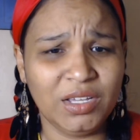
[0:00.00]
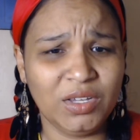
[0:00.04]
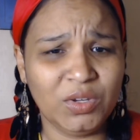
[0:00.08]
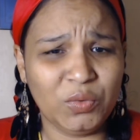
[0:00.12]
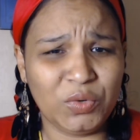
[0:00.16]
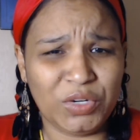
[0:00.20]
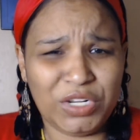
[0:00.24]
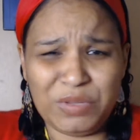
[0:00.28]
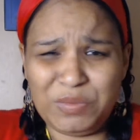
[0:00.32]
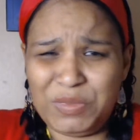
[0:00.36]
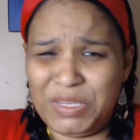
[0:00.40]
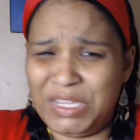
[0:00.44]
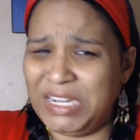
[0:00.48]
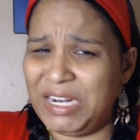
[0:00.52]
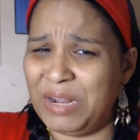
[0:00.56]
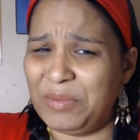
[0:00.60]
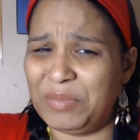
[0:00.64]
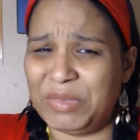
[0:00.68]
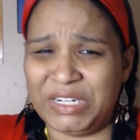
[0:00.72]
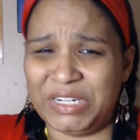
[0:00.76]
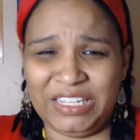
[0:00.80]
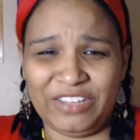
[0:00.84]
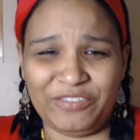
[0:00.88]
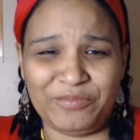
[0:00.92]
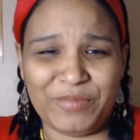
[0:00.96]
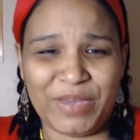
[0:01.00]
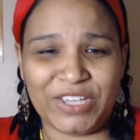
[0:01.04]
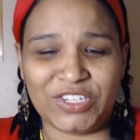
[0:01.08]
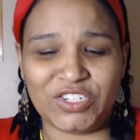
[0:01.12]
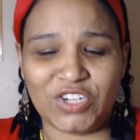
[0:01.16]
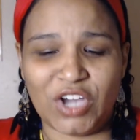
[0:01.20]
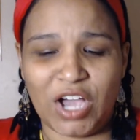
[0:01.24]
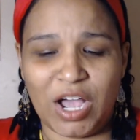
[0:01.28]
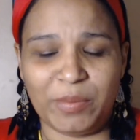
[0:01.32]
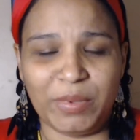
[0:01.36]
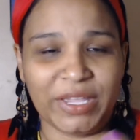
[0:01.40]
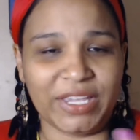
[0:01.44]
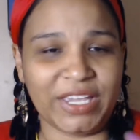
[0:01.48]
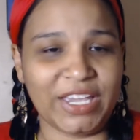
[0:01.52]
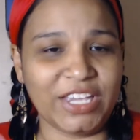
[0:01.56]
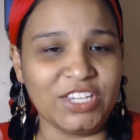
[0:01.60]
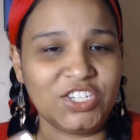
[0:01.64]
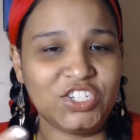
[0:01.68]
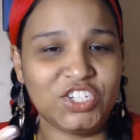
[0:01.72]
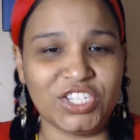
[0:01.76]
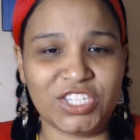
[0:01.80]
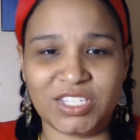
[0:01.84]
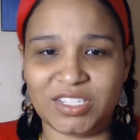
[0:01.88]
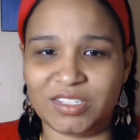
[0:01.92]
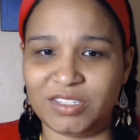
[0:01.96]
what do you mean i'm gonna leave my job like it
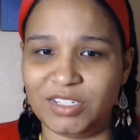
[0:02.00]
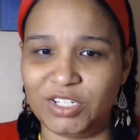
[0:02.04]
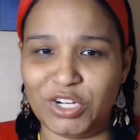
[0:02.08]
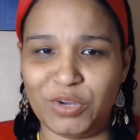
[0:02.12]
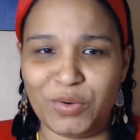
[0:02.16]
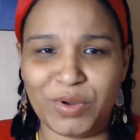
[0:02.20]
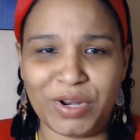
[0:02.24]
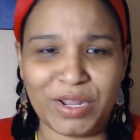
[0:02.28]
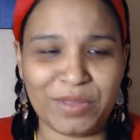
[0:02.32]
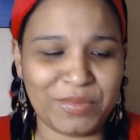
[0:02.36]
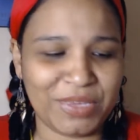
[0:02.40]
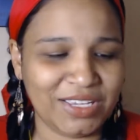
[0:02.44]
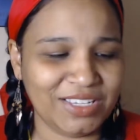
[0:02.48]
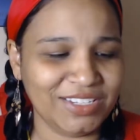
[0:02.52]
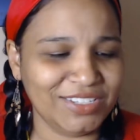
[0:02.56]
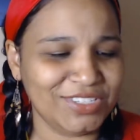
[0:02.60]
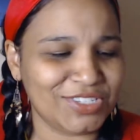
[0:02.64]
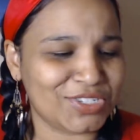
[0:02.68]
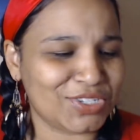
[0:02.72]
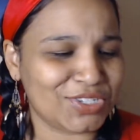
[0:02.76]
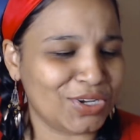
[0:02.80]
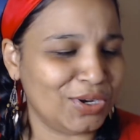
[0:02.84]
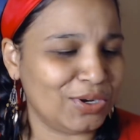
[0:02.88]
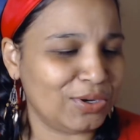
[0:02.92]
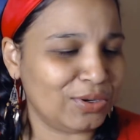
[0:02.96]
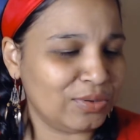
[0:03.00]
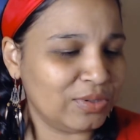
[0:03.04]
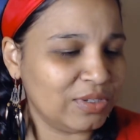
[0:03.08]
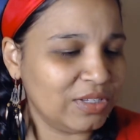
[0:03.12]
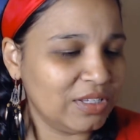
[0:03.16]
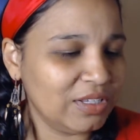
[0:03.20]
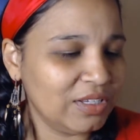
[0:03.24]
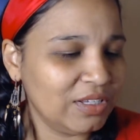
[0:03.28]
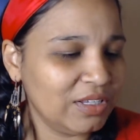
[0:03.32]
just you know what i mean so